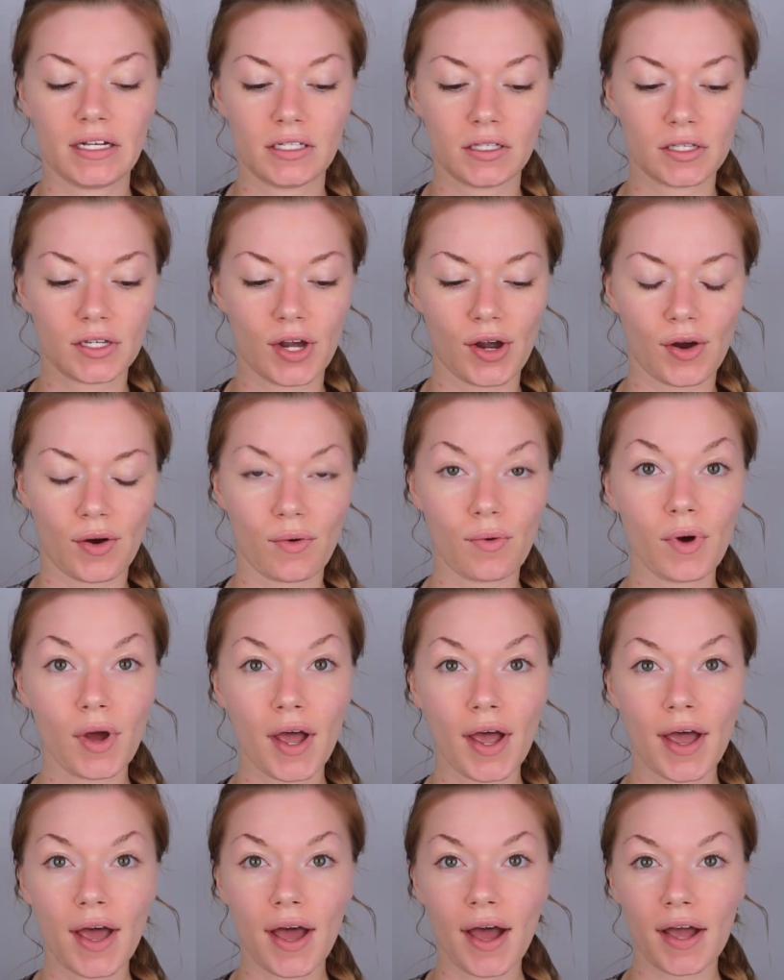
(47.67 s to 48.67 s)
So
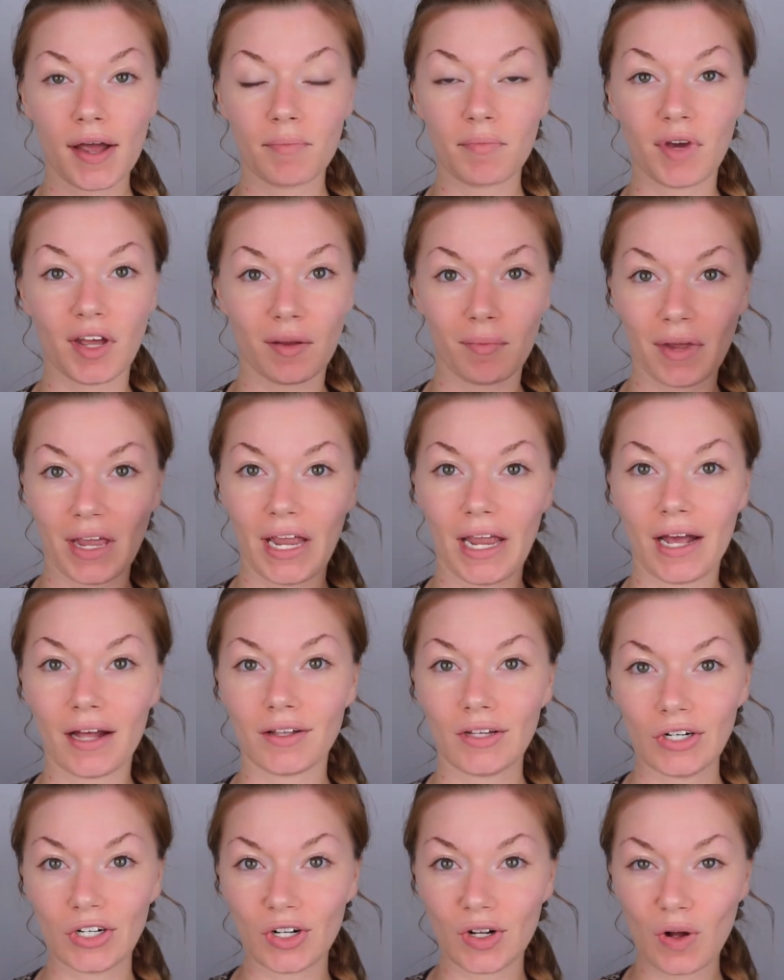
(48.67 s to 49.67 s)
I'm going to be a
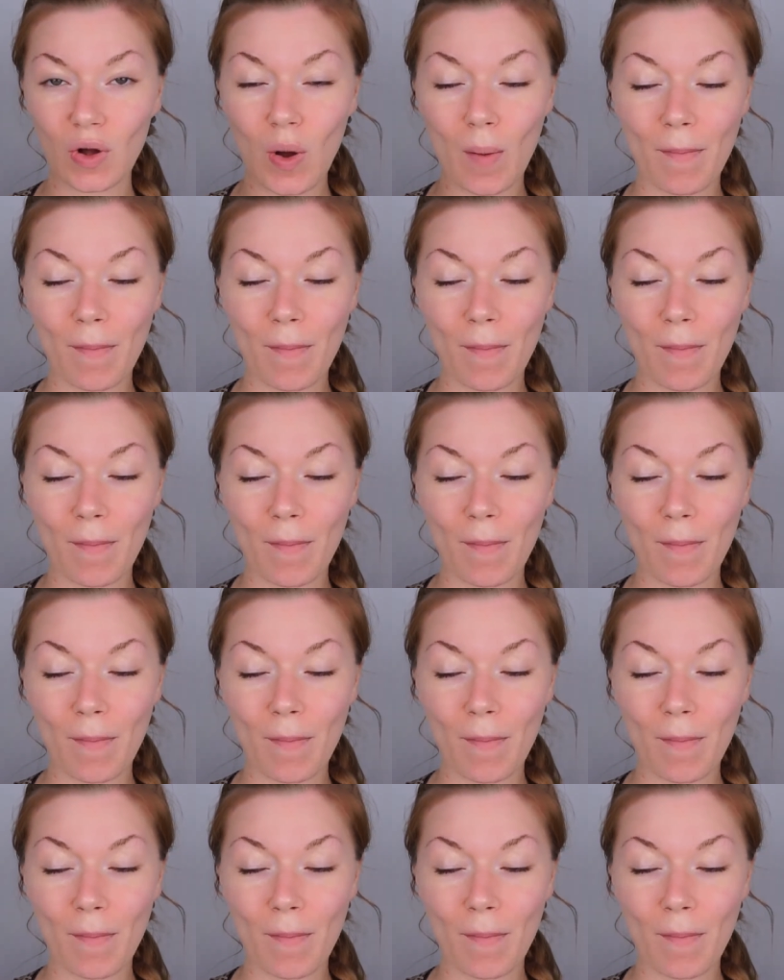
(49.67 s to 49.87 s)
little